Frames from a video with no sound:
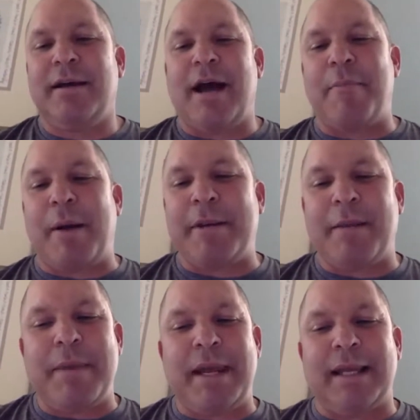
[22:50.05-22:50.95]
I probably can
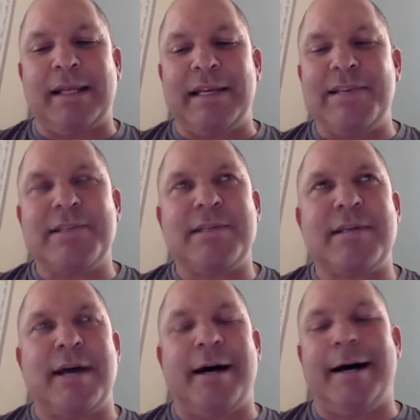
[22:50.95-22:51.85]
make at
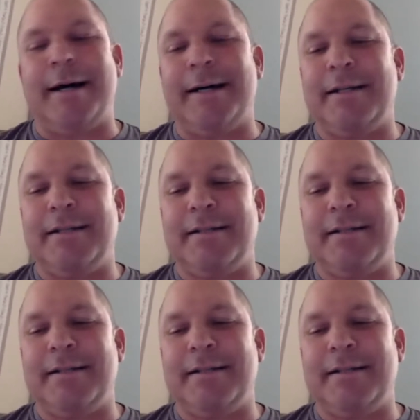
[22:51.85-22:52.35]
least $10